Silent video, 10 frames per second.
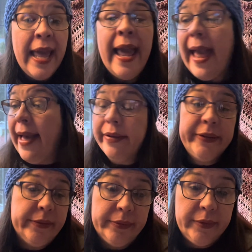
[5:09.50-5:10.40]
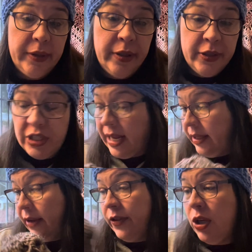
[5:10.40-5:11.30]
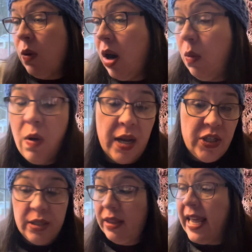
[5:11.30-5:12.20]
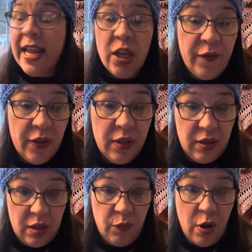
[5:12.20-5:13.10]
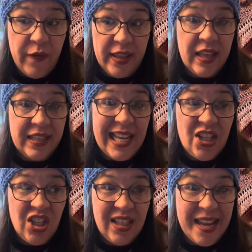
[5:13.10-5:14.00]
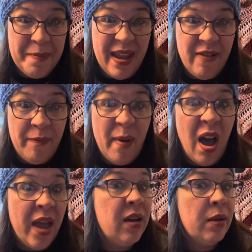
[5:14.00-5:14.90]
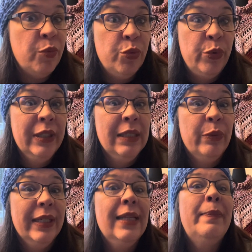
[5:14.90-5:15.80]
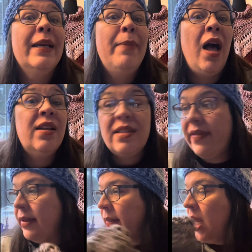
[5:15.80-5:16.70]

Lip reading: And girl child, if you are watching, thank you for the roving because I just like may have bought a really, really big box of it.